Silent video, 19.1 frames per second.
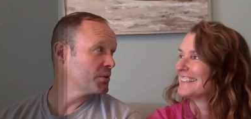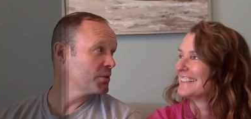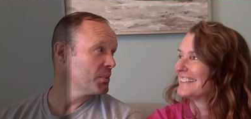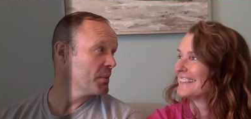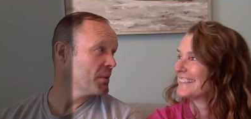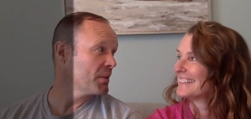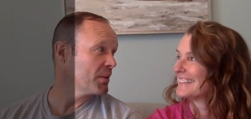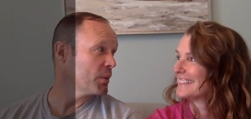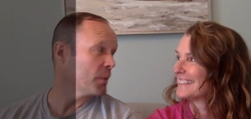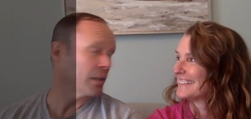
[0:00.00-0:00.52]

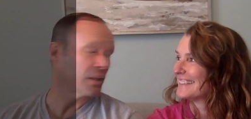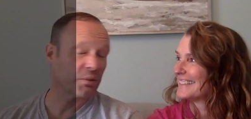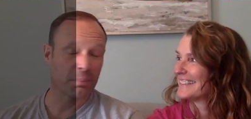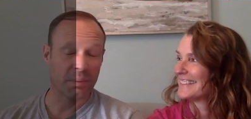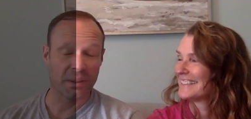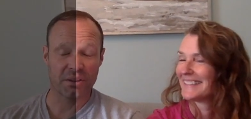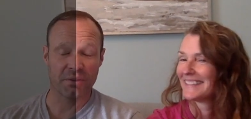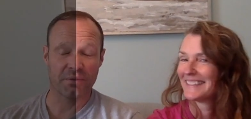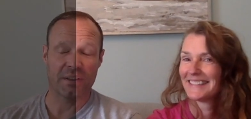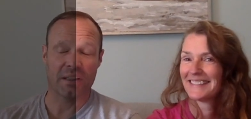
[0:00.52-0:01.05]
Speaker 1: some of the quick
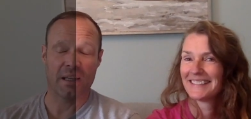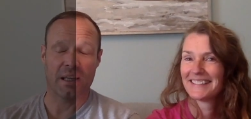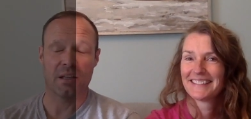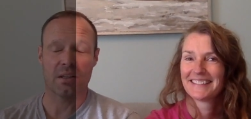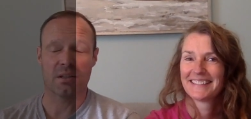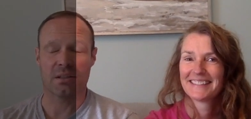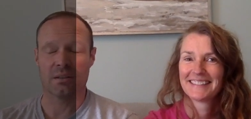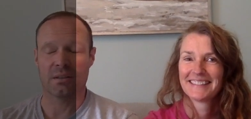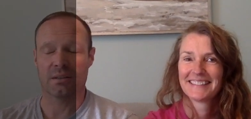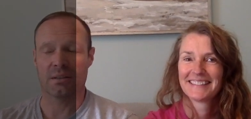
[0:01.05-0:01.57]

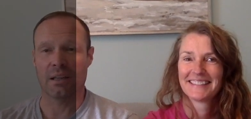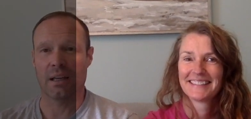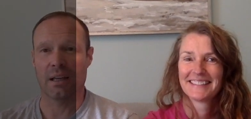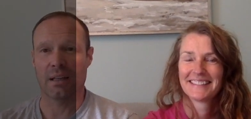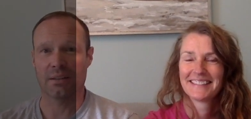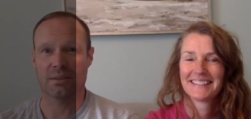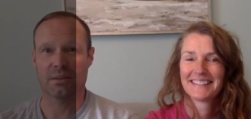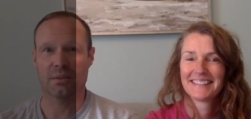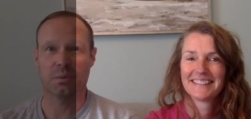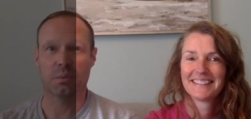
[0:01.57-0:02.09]
specifications as to